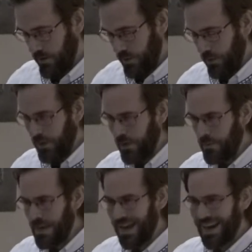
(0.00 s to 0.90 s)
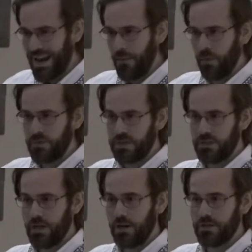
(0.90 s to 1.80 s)
We will be unable to
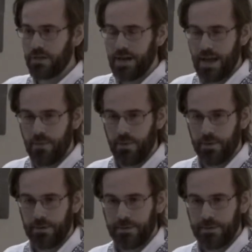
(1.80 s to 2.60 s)
judge our neighbor.